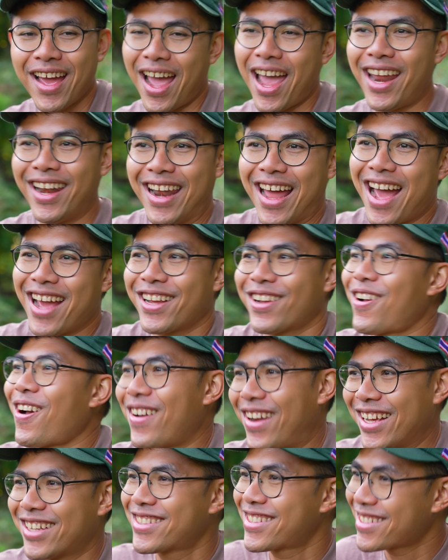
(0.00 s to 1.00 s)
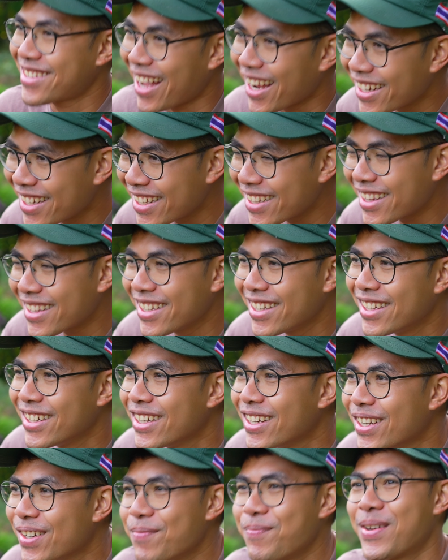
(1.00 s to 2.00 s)
and I got excited
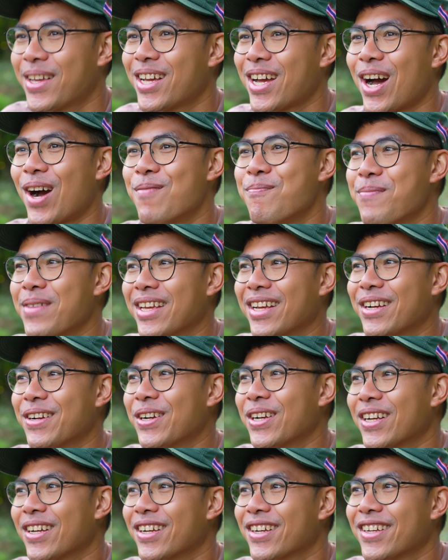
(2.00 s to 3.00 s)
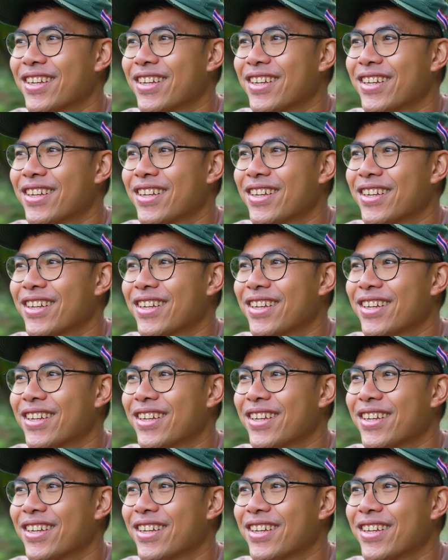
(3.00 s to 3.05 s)
becoming,